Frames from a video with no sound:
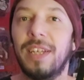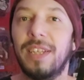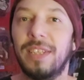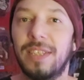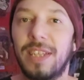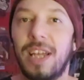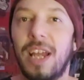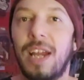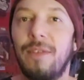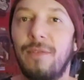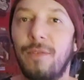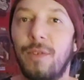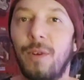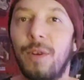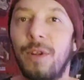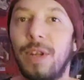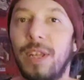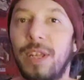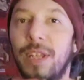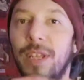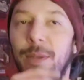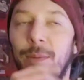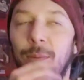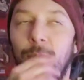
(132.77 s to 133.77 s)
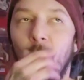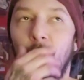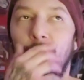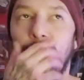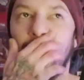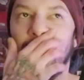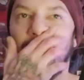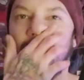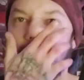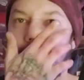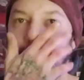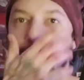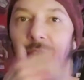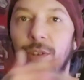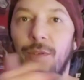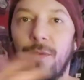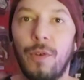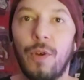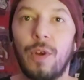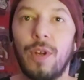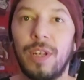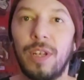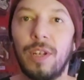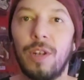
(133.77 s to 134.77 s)
It's kind of already in the movie, like you've
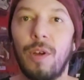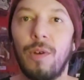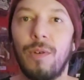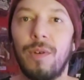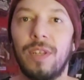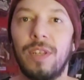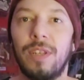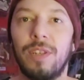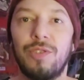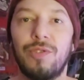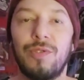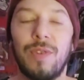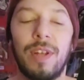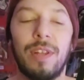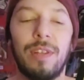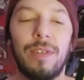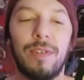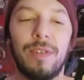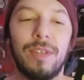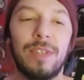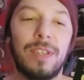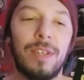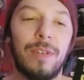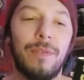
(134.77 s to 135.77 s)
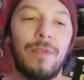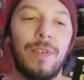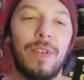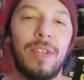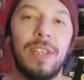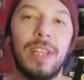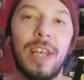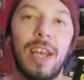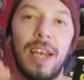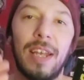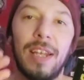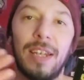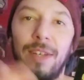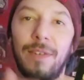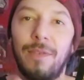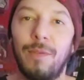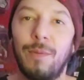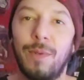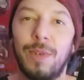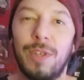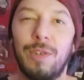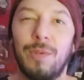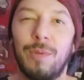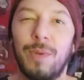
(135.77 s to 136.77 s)
already known in the trailer and stuff like that. And even
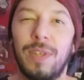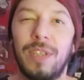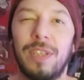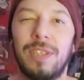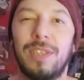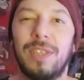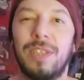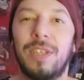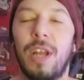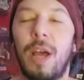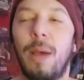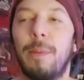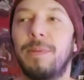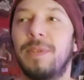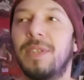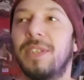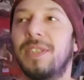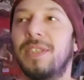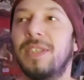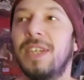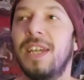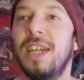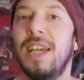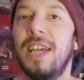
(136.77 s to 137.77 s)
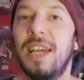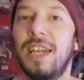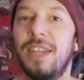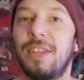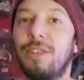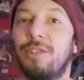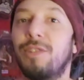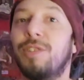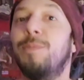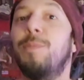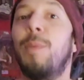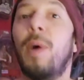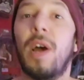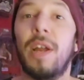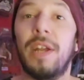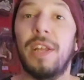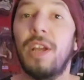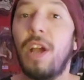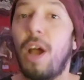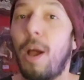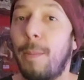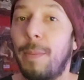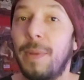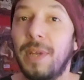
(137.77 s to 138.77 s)
when you read the synopsis, there's body
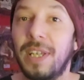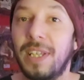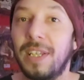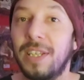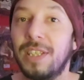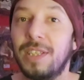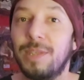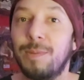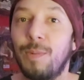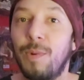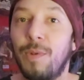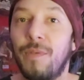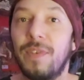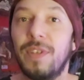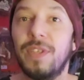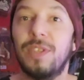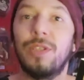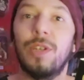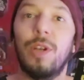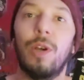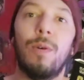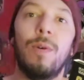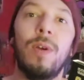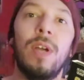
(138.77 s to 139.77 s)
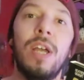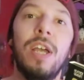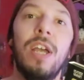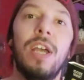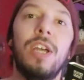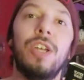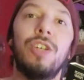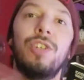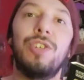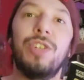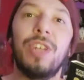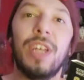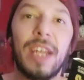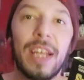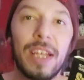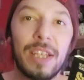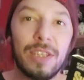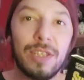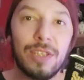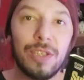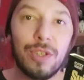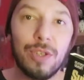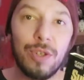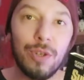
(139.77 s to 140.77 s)
hopping in this movie. So she
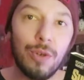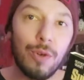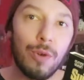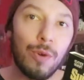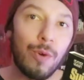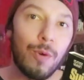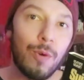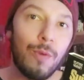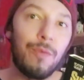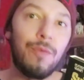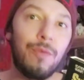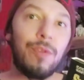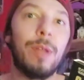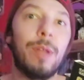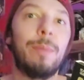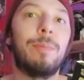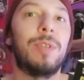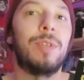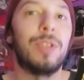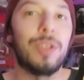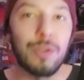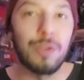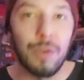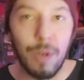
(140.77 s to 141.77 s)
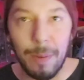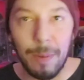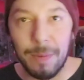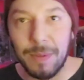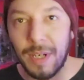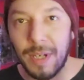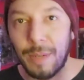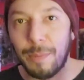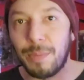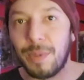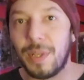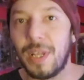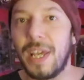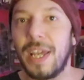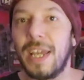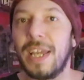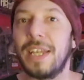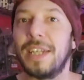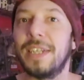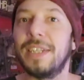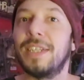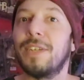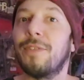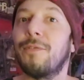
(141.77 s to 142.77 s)
gets to flip the script and
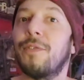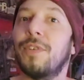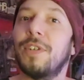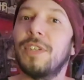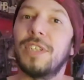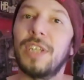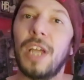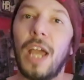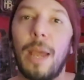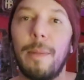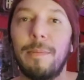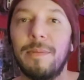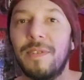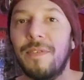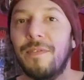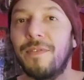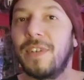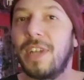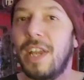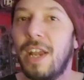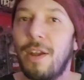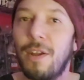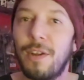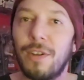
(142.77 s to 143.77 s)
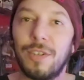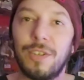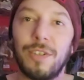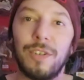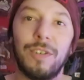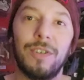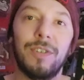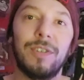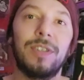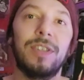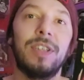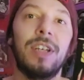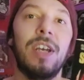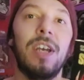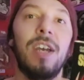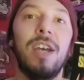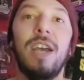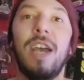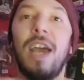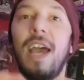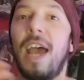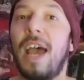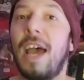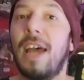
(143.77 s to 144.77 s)
play different types of characters
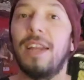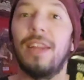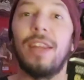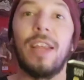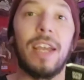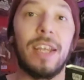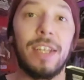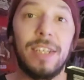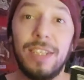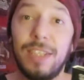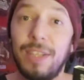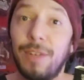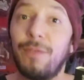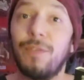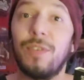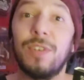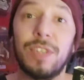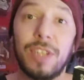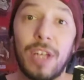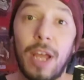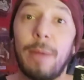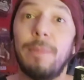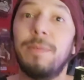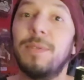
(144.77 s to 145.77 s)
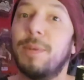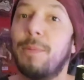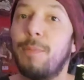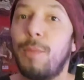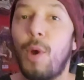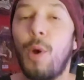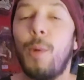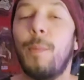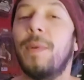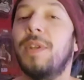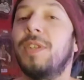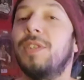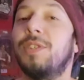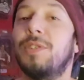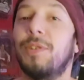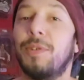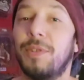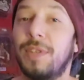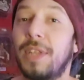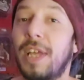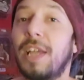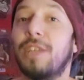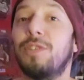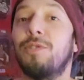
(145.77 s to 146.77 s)
at like different types of moments. So
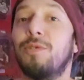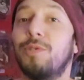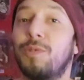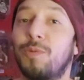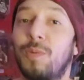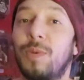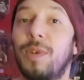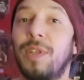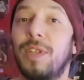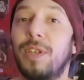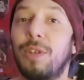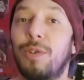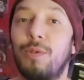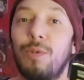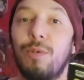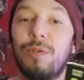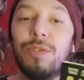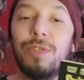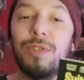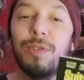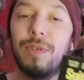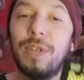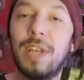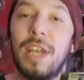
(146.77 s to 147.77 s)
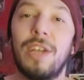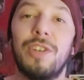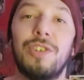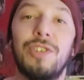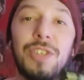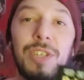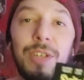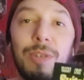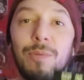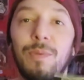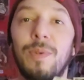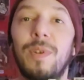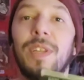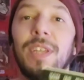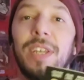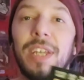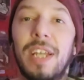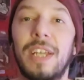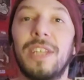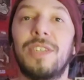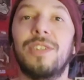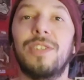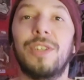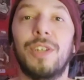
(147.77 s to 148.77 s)
that's what's really cool. So yeah, she really
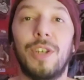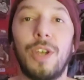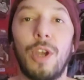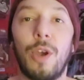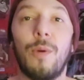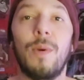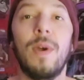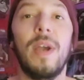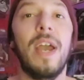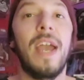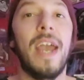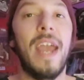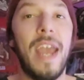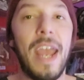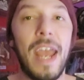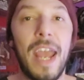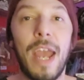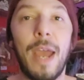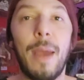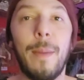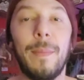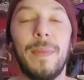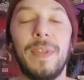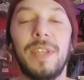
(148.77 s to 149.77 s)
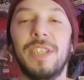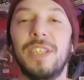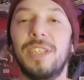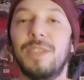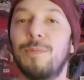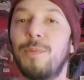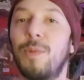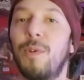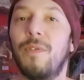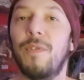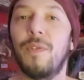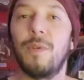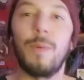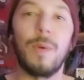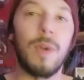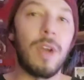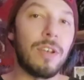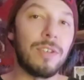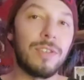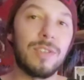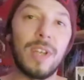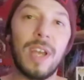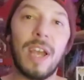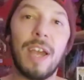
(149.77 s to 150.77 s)
gets to go ham in this movie. We
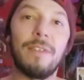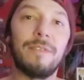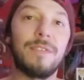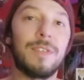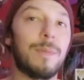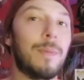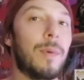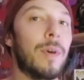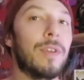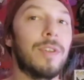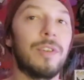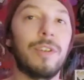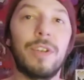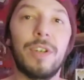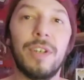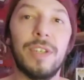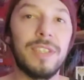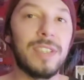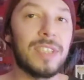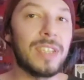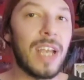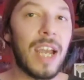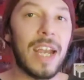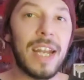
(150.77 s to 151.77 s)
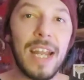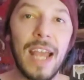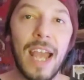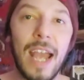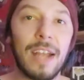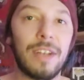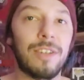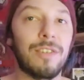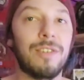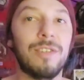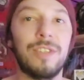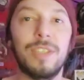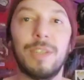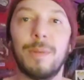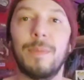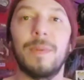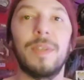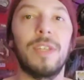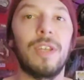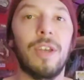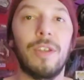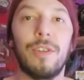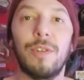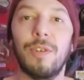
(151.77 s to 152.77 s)
also have some other good side actors. Some of
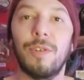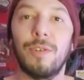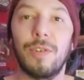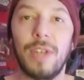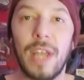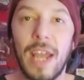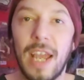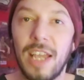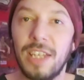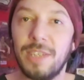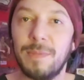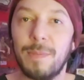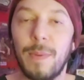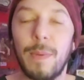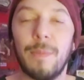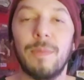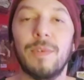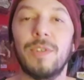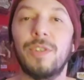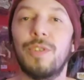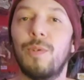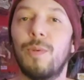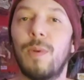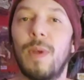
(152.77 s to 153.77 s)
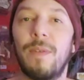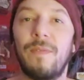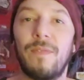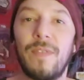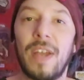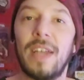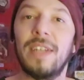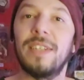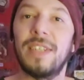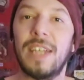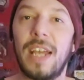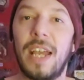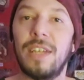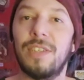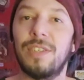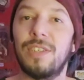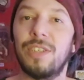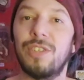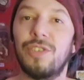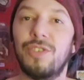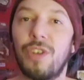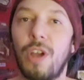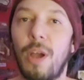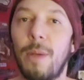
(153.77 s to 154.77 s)
the other cast members do a
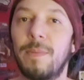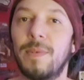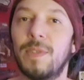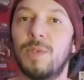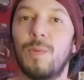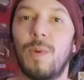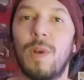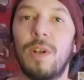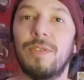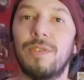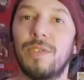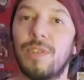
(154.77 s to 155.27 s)
fantastic job as well.